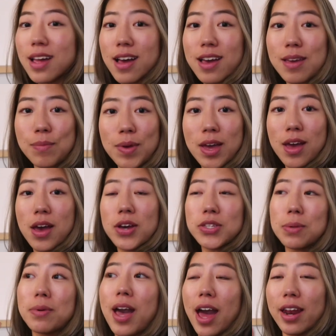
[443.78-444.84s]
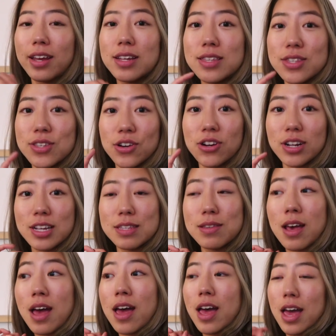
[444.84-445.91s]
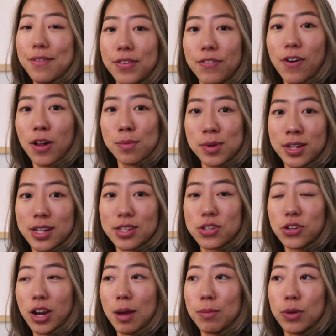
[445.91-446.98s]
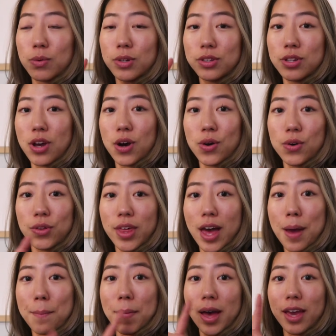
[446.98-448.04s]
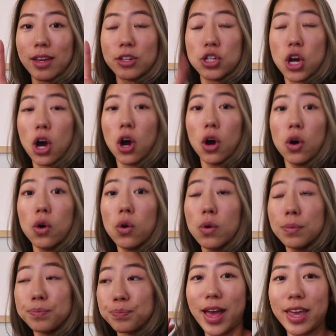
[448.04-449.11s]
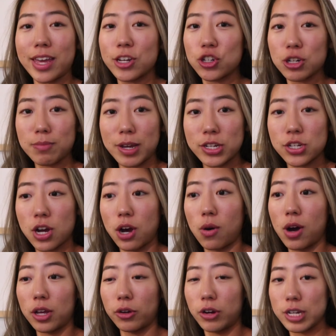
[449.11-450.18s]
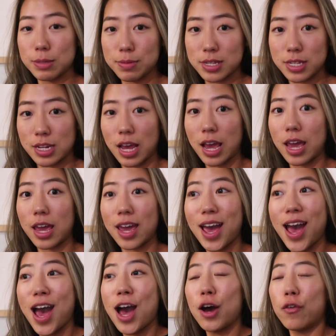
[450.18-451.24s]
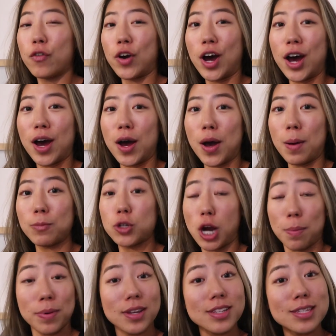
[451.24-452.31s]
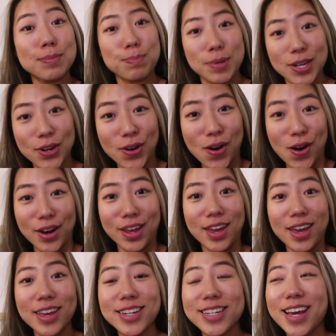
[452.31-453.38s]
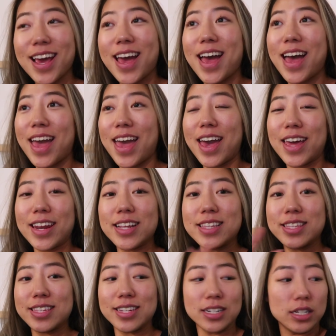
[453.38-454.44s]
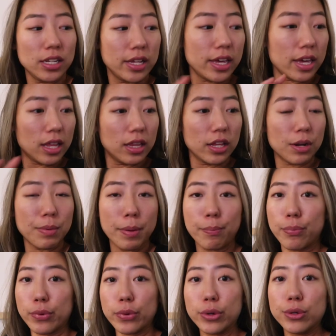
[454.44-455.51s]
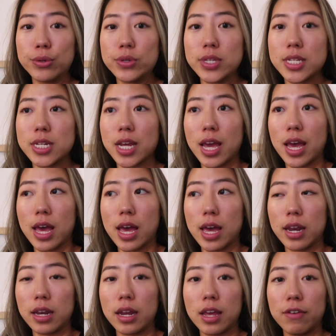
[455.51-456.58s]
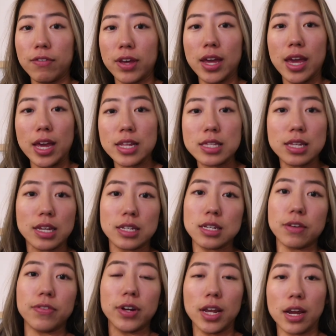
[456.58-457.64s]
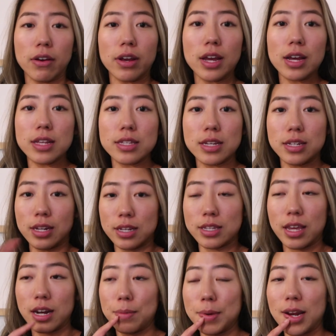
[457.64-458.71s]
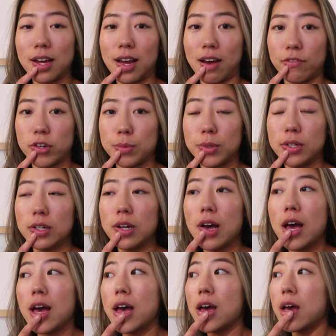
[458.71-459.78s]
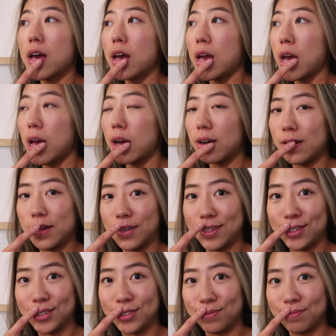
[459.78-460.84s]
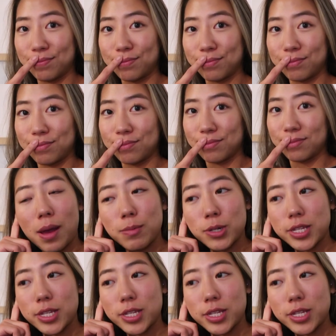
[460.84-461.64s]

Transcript: time? So I'm kind of concerned because if you follow me on Instagram, you will know that my toe, I injured my toe on Christmas Day from dropping a speaker on it, and it's still a little bit bruised, and if it hits like different areas, it does get a bit uncomfortable. I'm